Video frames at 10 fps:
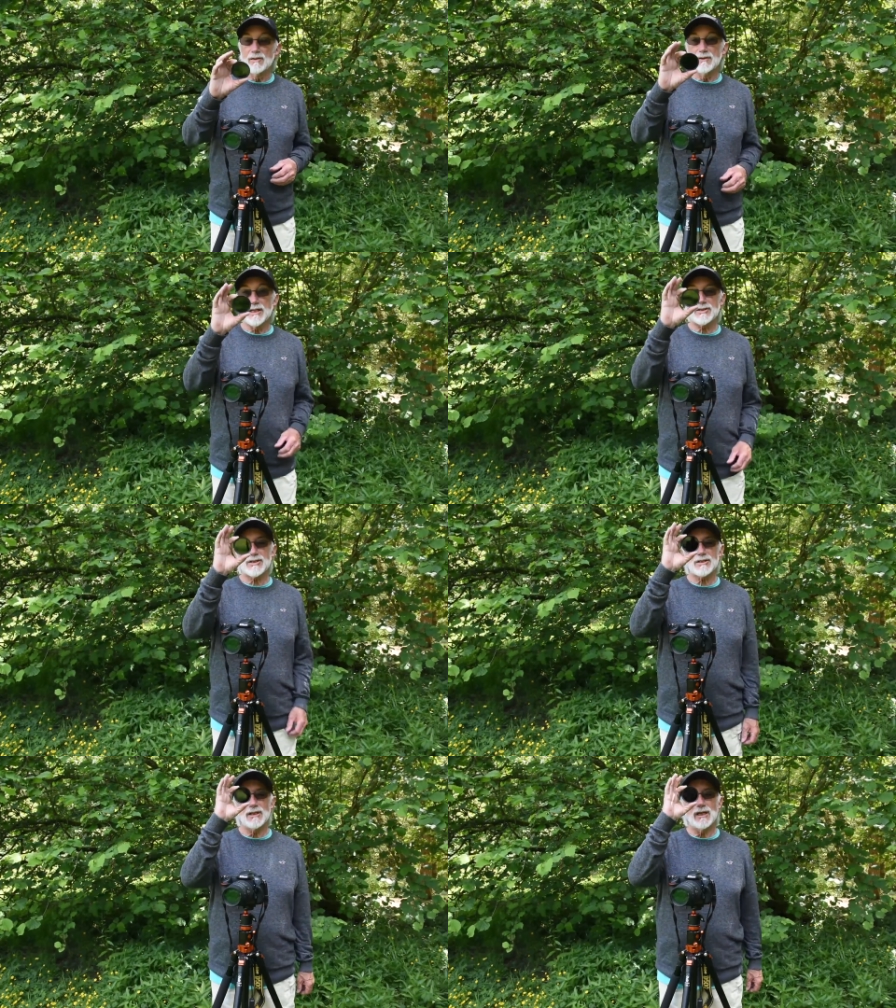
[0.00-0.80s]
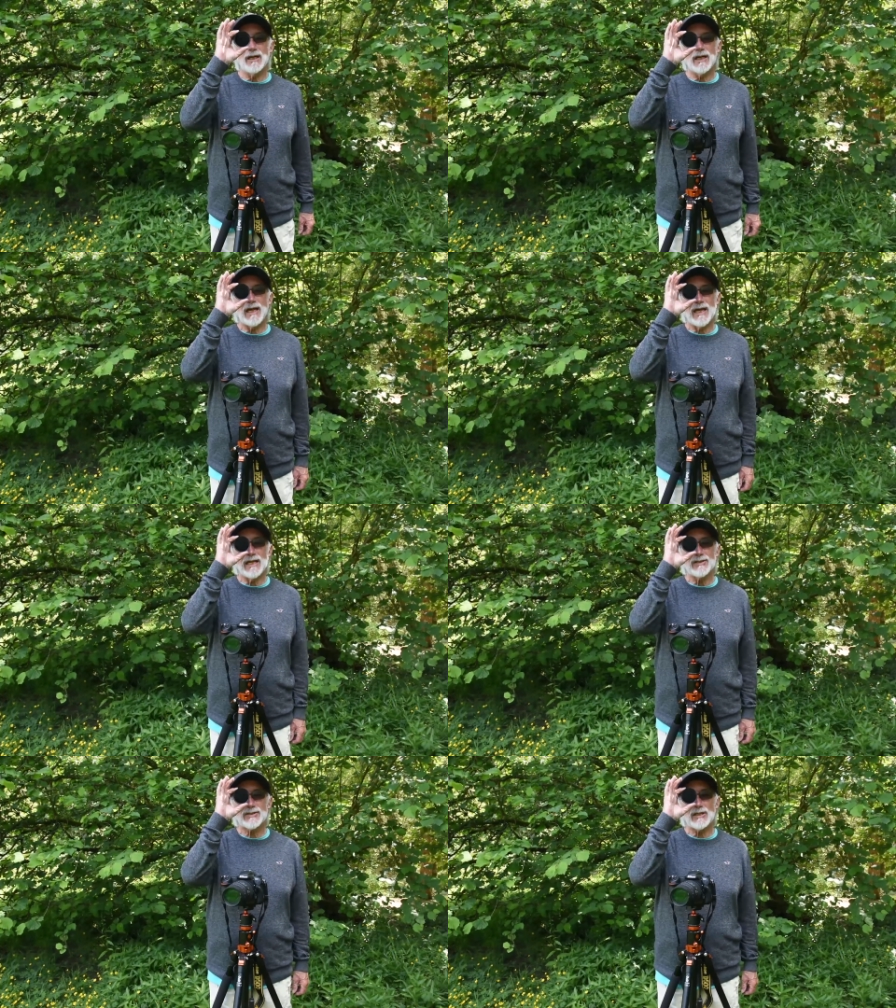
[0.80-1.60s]
This
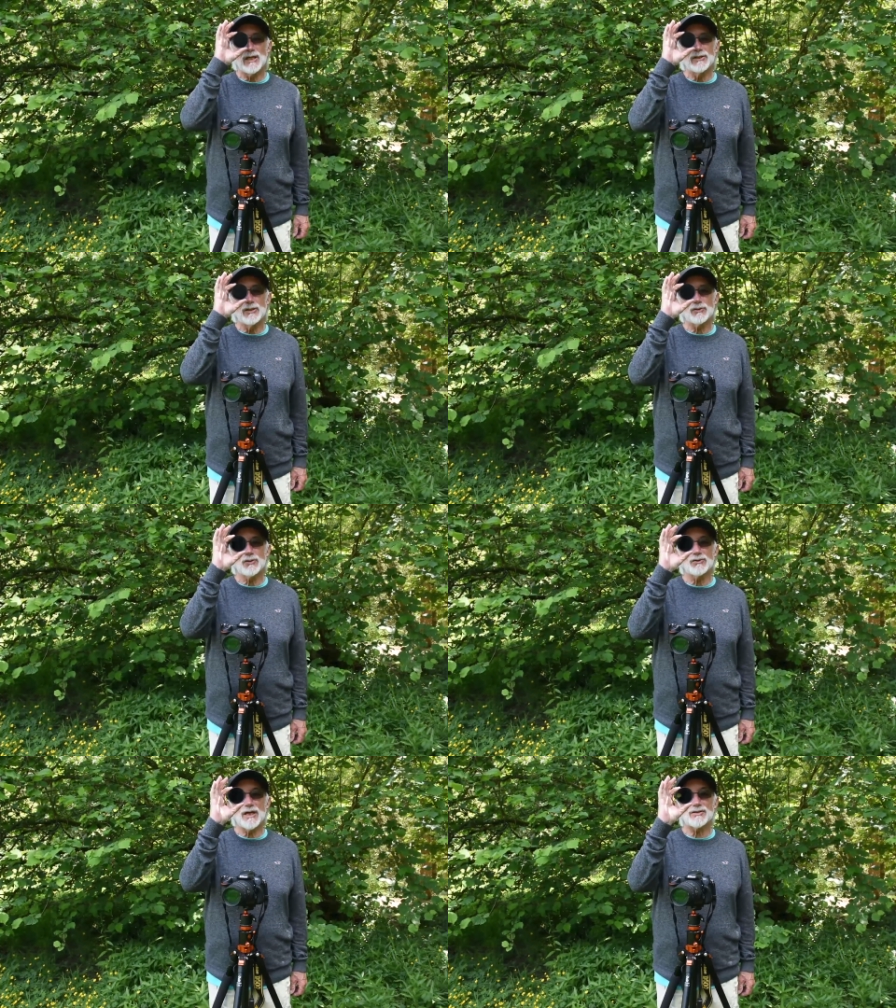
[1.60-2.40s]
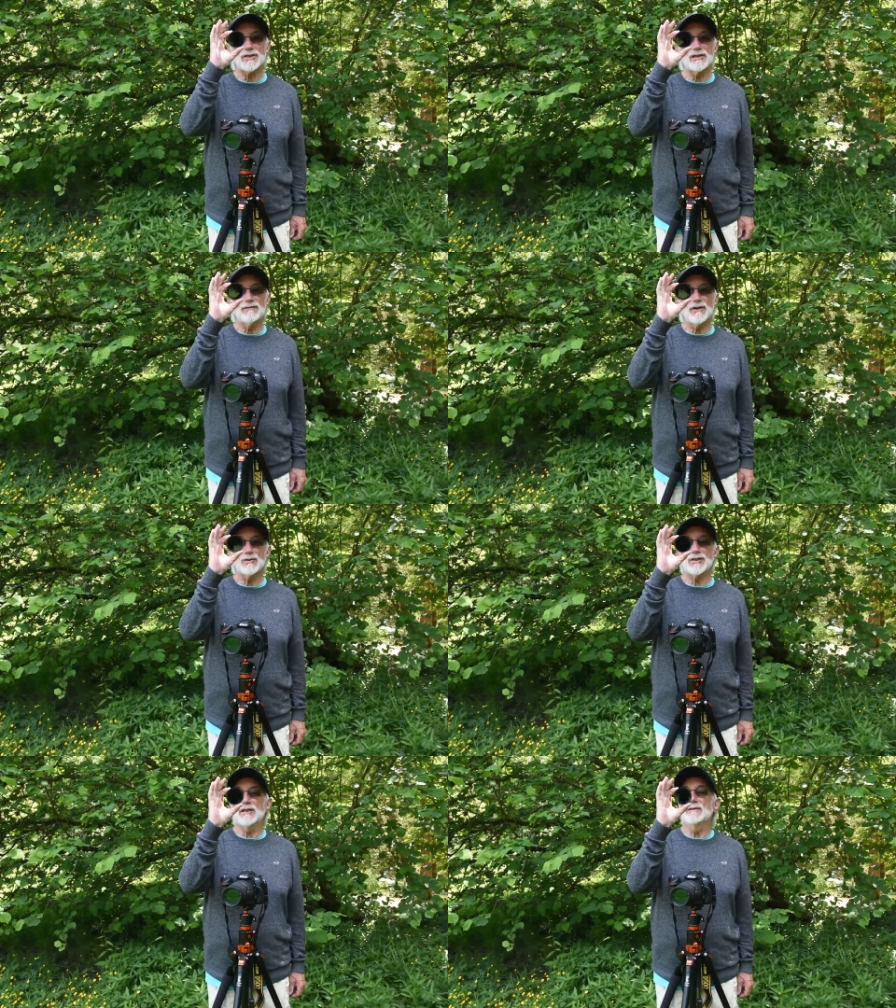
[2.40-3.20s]
is a neutral density
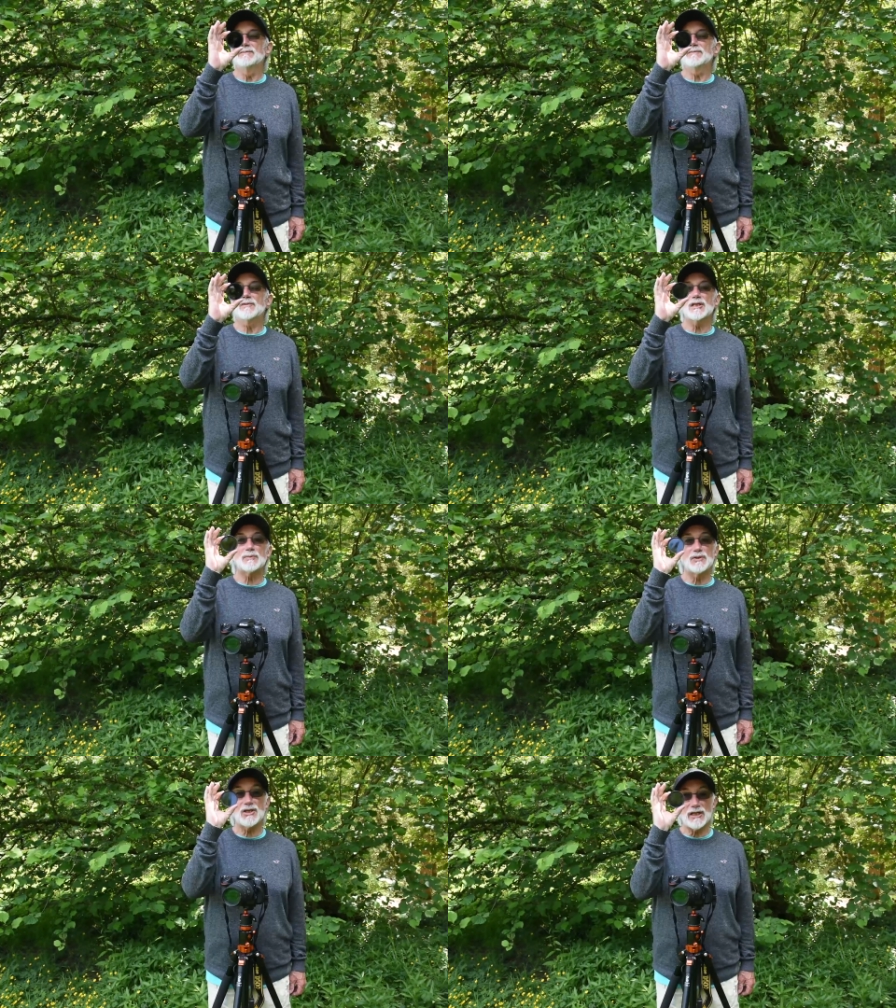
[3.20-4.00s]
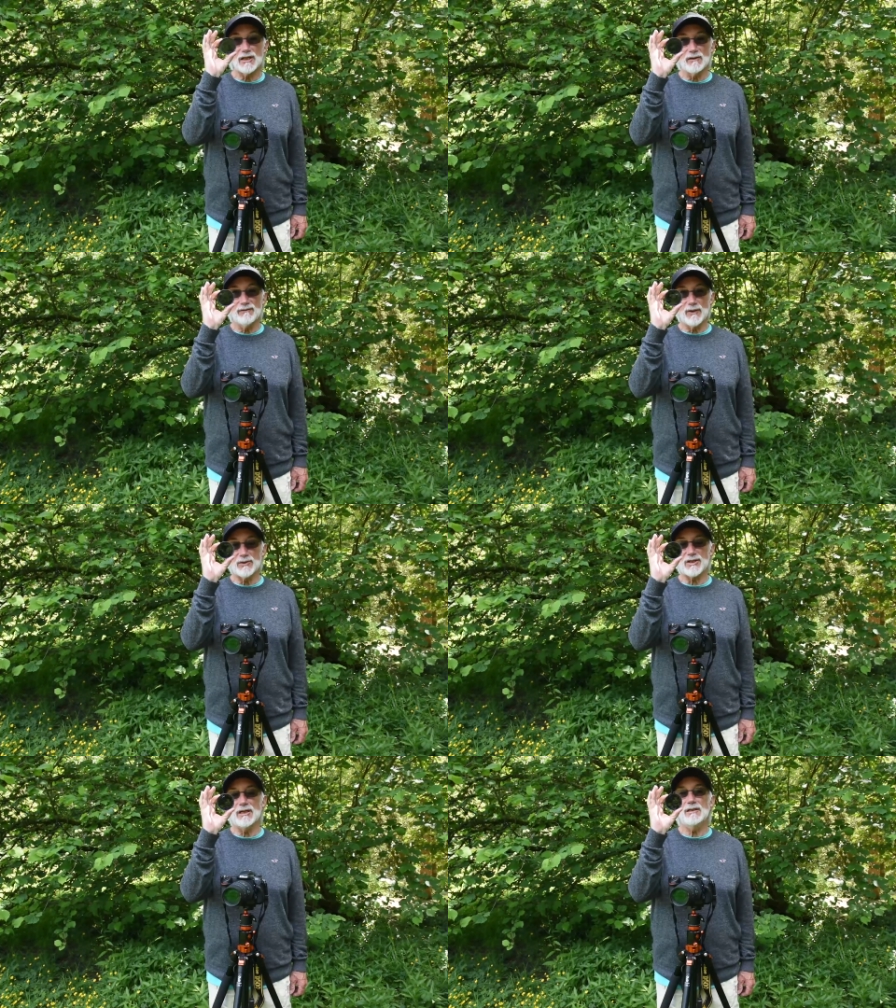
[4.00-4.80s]
filter. This particular
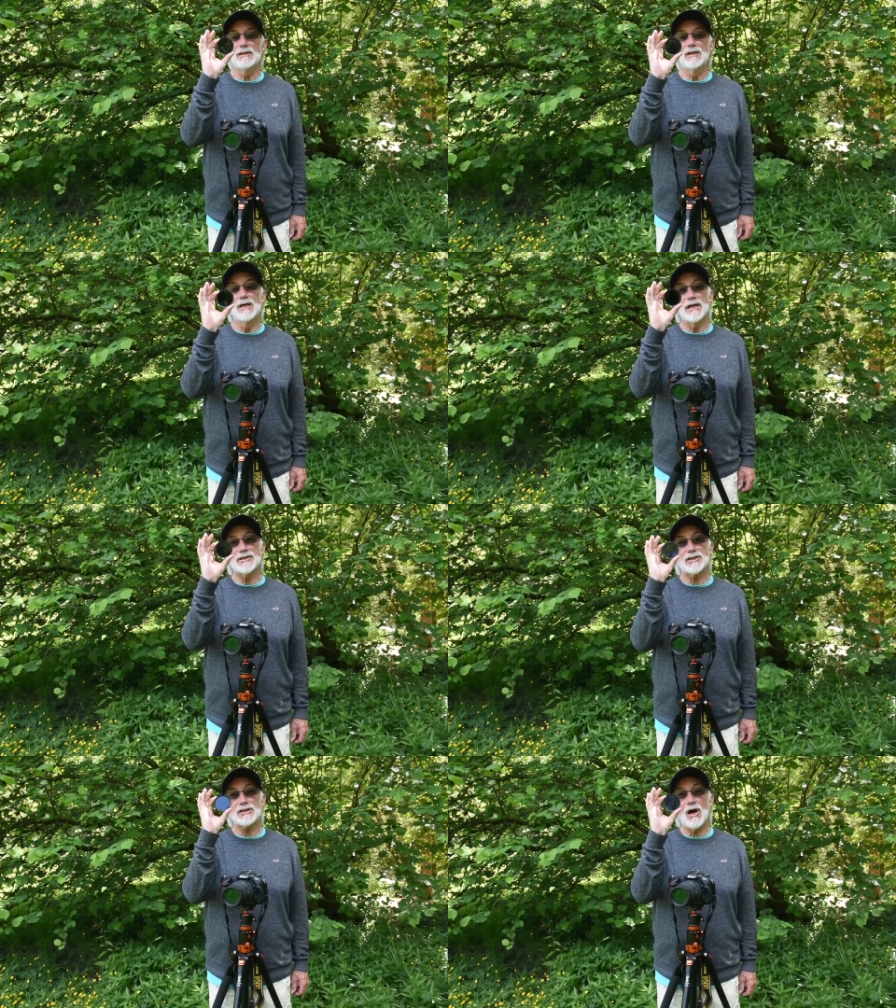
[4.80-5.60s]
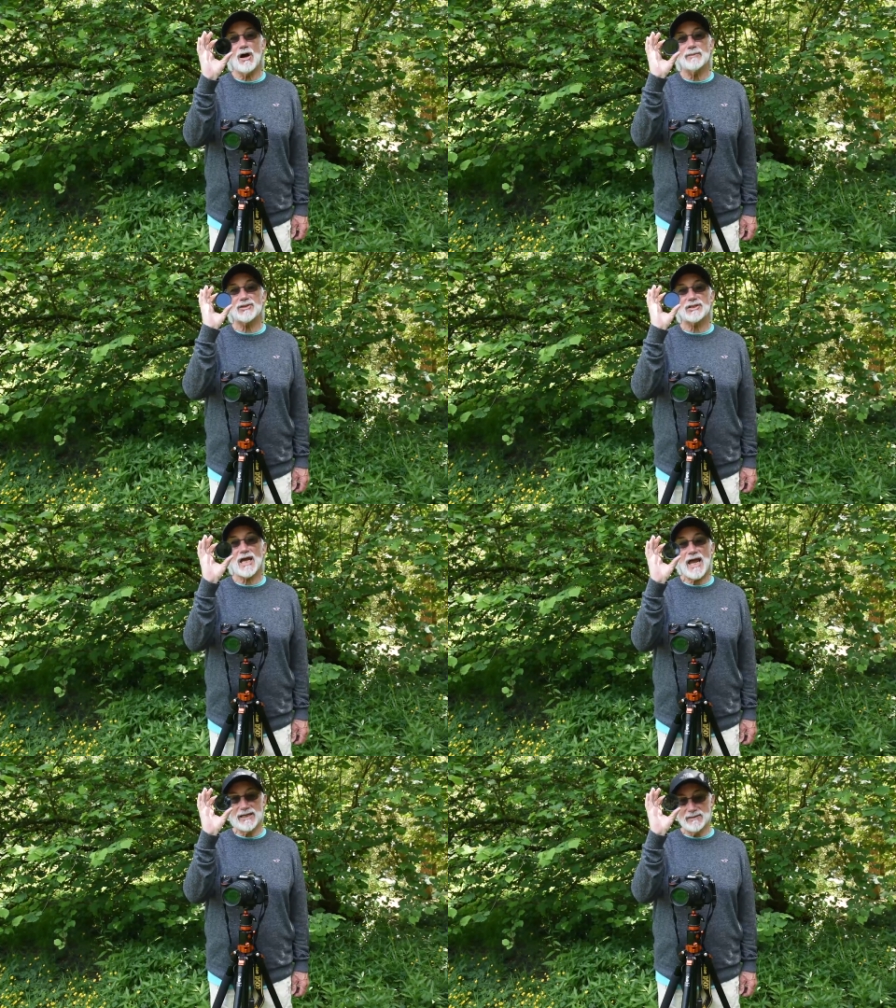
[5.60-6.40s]
filter is a
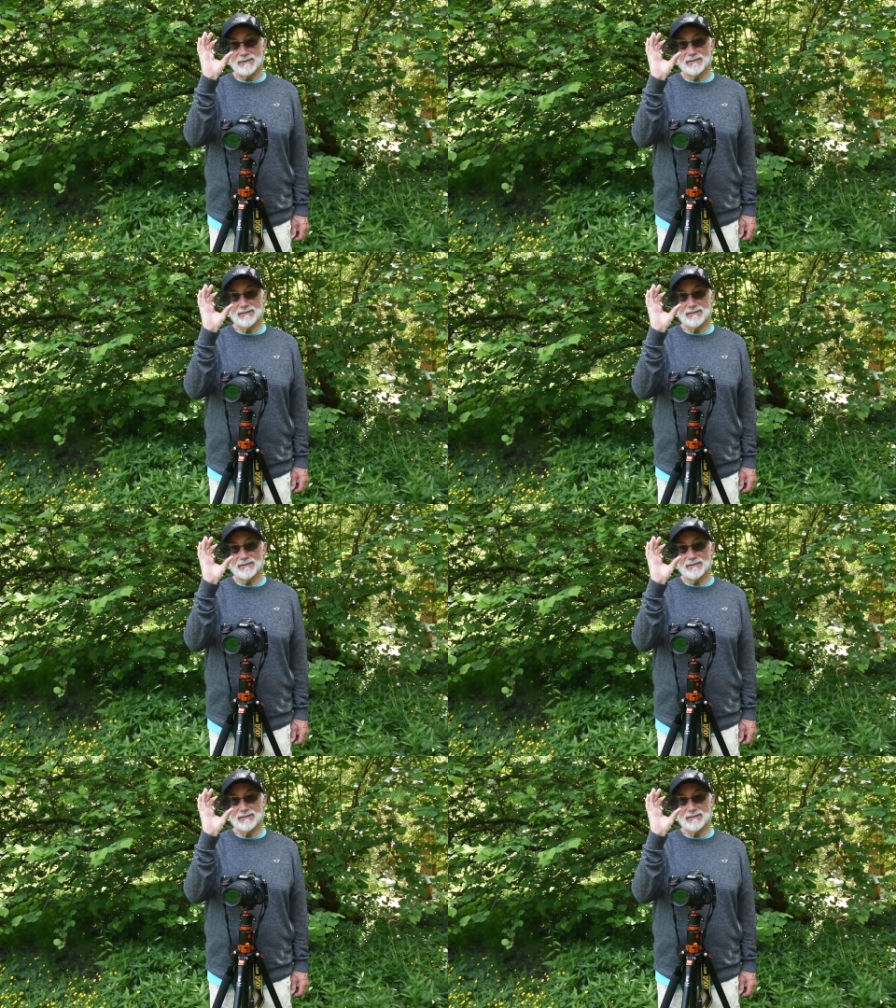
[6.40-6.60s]
×10.